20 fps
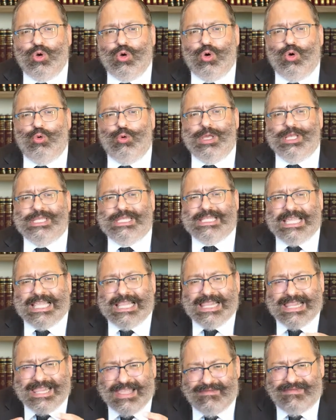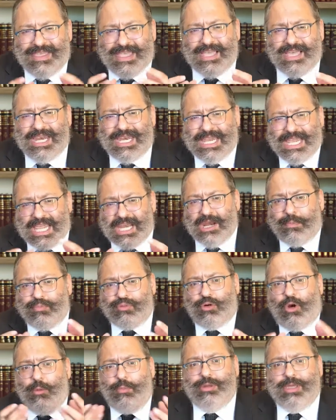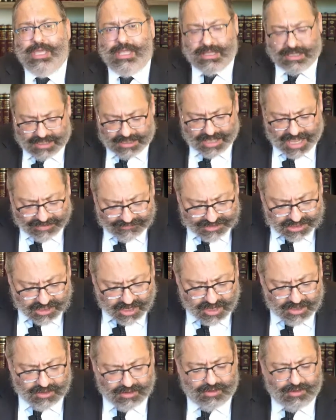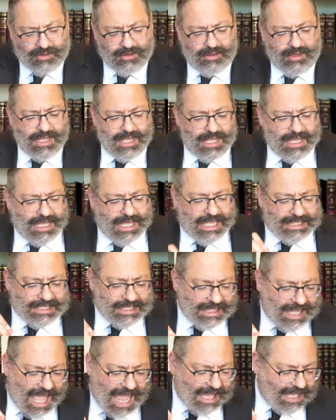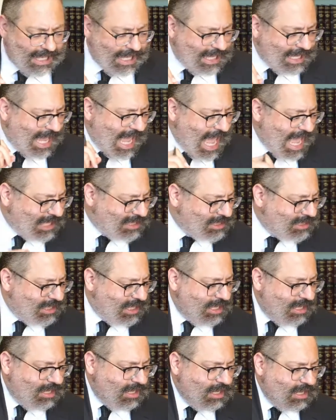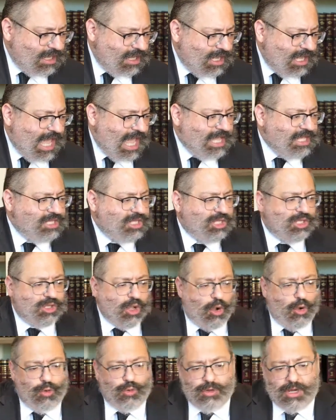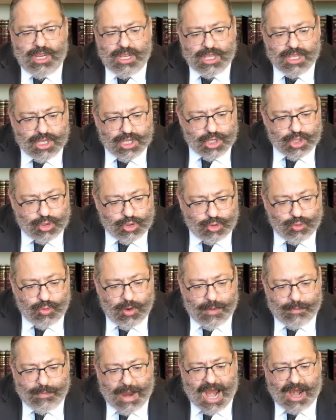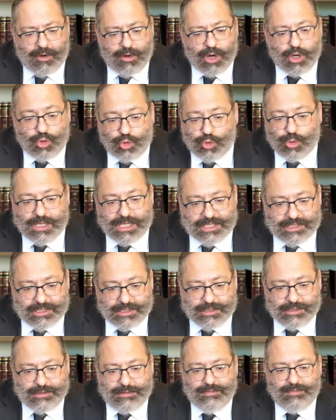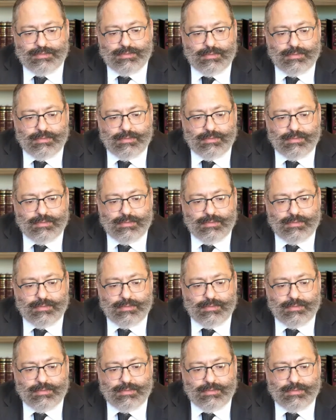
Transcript: who is living an inappropriate lifestyle, it's like casting a stone to Markulis.